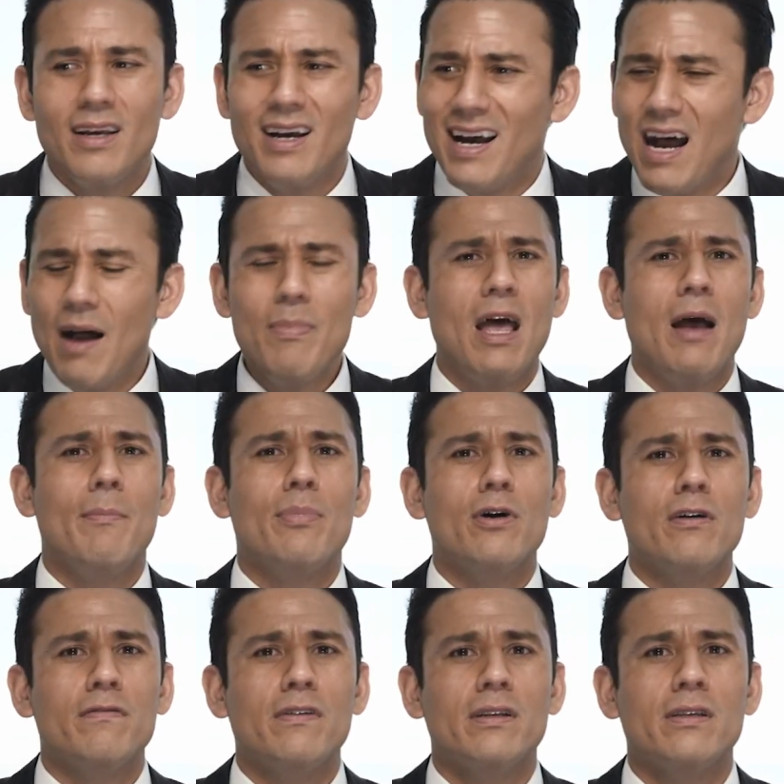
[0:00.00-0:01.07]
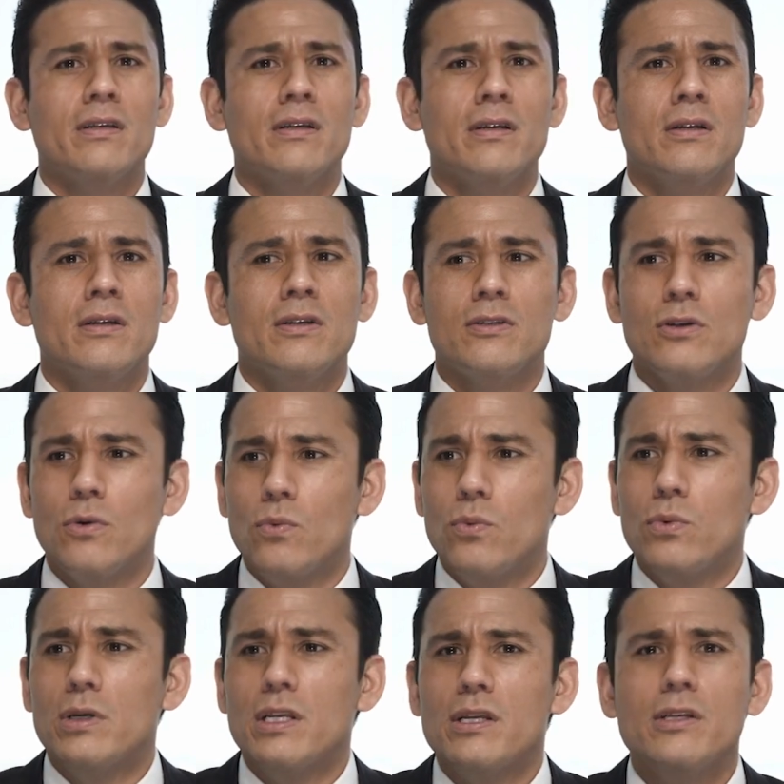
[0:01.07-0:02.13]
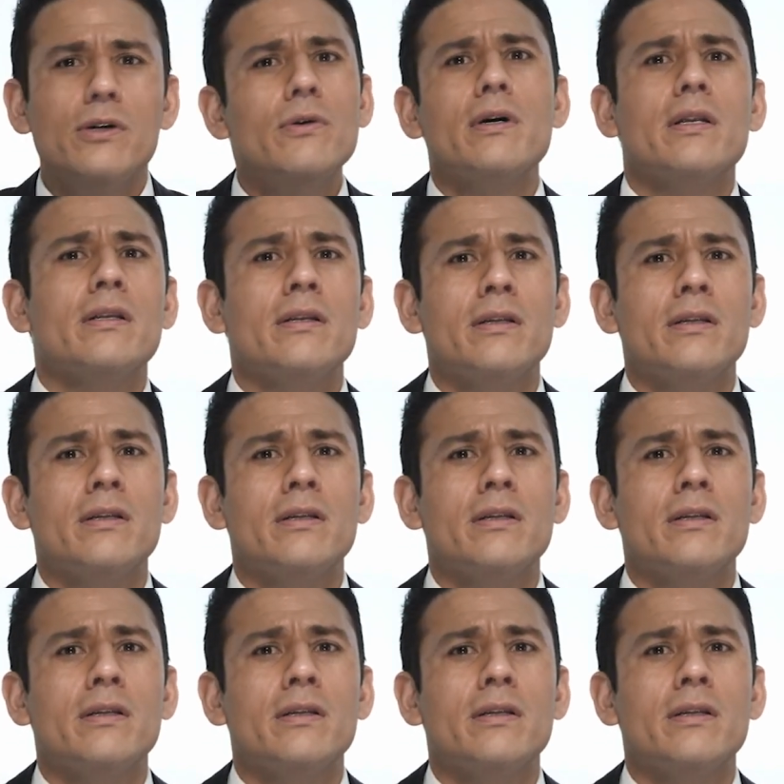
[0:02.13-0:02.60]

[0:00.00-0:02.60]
I'm not perfect. So what are you doing?